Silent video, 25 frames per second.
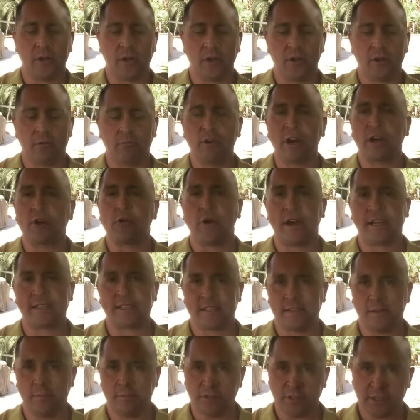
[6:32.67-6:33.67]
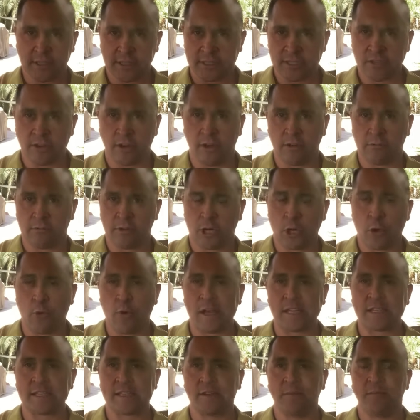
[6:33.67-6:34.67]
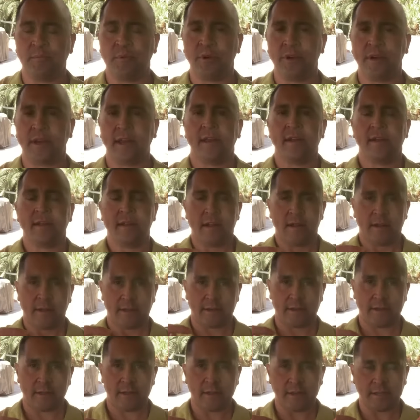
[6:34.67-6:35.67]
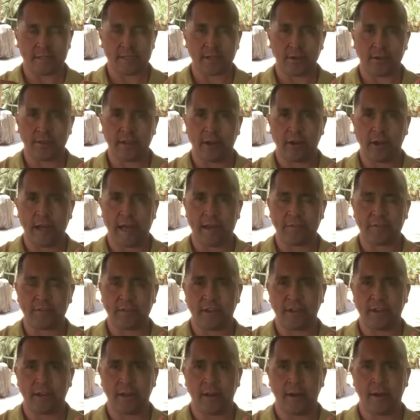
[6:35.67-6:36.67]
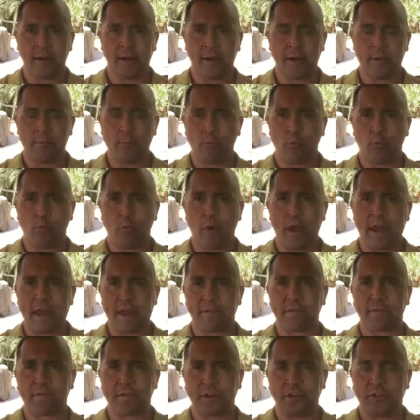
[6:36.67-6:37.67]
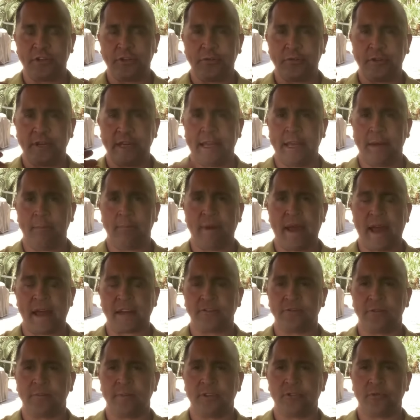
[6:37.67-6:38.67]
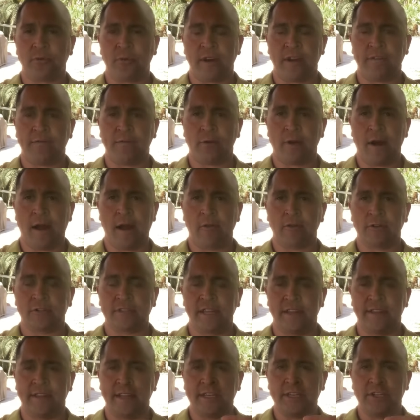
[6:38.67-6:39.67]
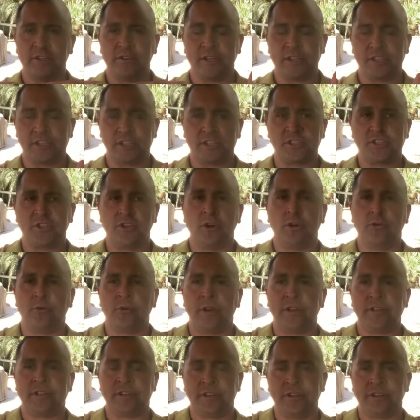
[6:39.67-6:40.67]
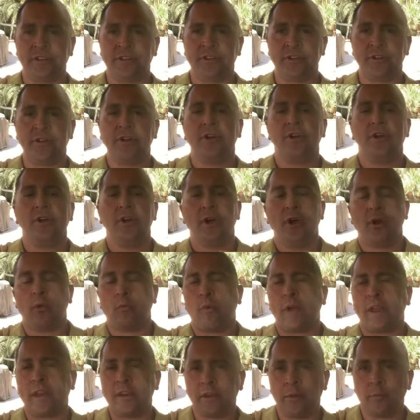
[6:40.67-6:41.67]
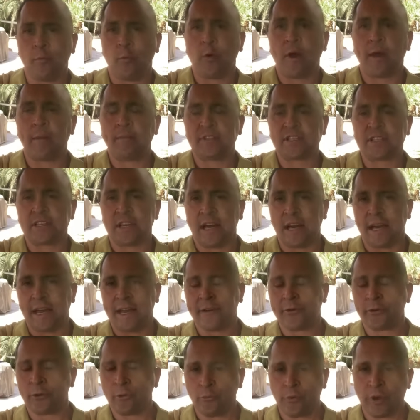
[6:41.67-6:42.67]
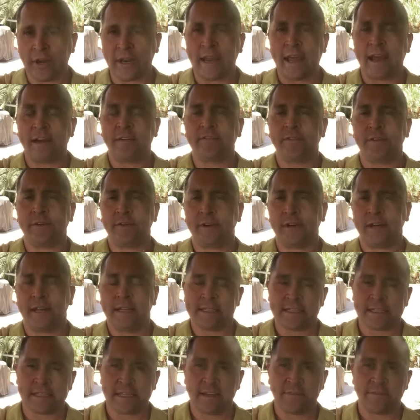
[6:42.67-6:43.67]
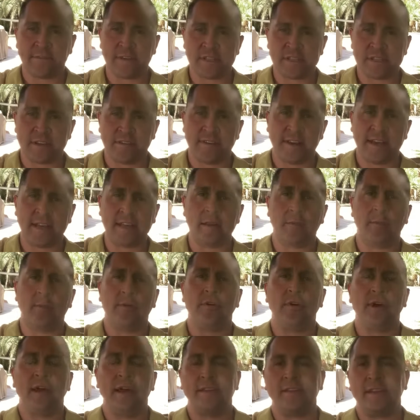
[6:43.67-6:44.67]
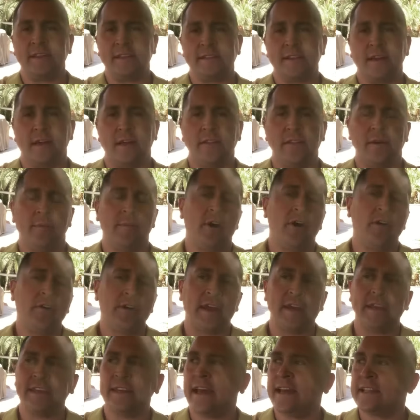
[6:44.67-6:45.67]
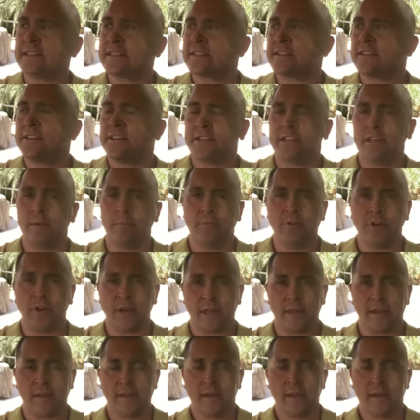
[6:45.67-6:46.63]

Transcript: A request to book. It's called request to book. So they'll have to wait for you to get back to them in 24 hours. And then you could just go into your Wyndham website or whatever and see if it's available, and then tell them, okay, yeah, it's good to book.